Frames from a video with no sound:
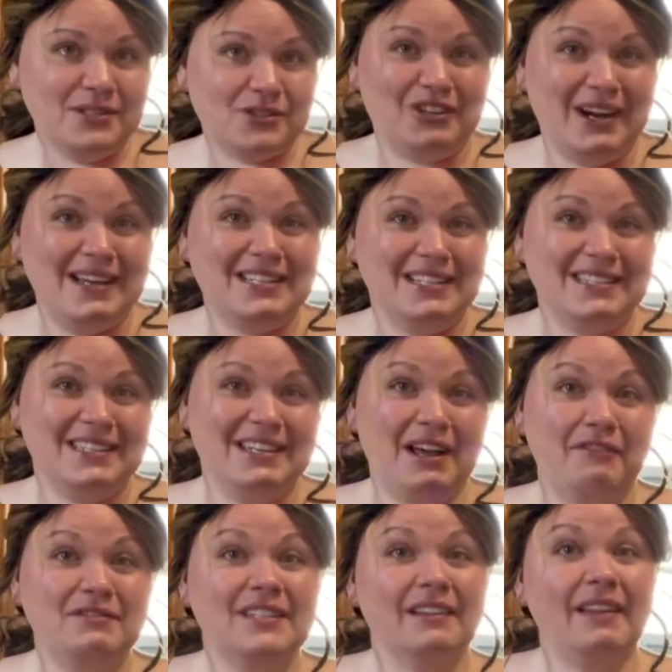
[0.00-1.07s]
gracious
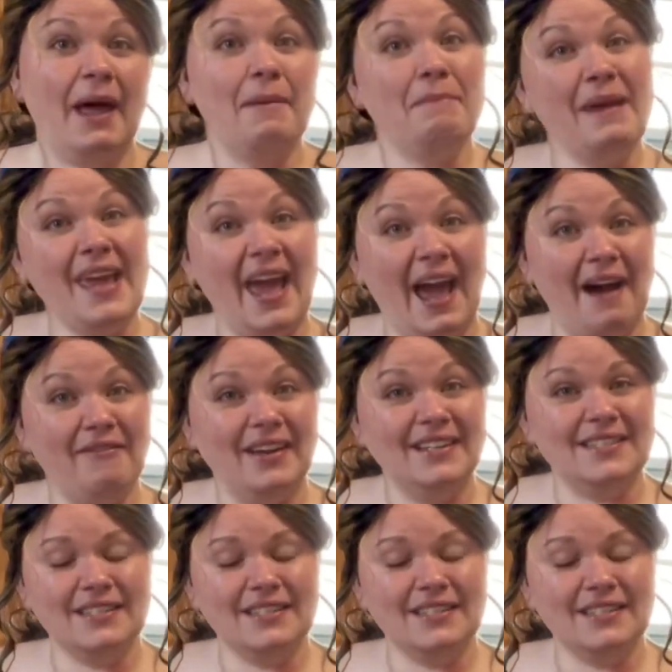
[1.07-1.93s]
enough to let me have it.